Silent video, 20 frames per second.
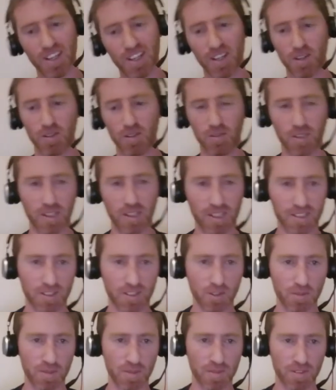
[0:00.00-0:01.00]

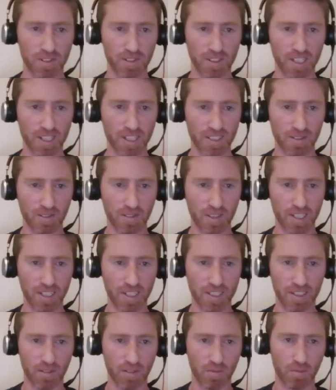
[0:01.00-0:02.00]
excuse me for that. So
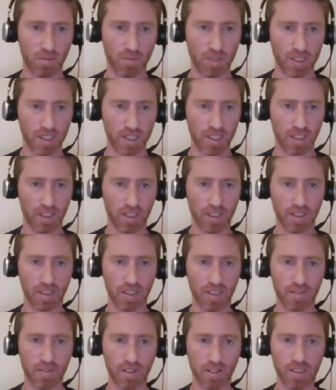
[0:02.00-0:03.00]
things are pretty
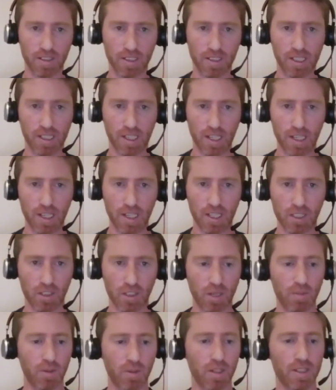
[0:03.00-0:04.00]
difficult. So
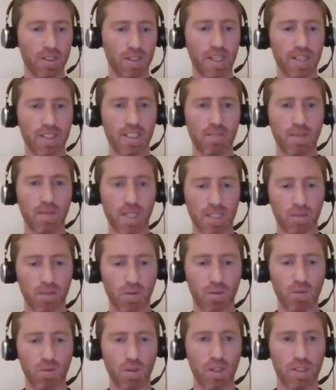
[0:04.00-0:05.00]
I'm going to take this maximum
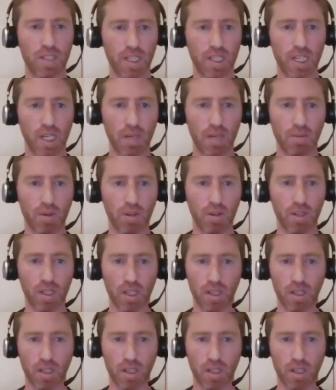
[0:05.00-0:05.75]
quality and I'm going to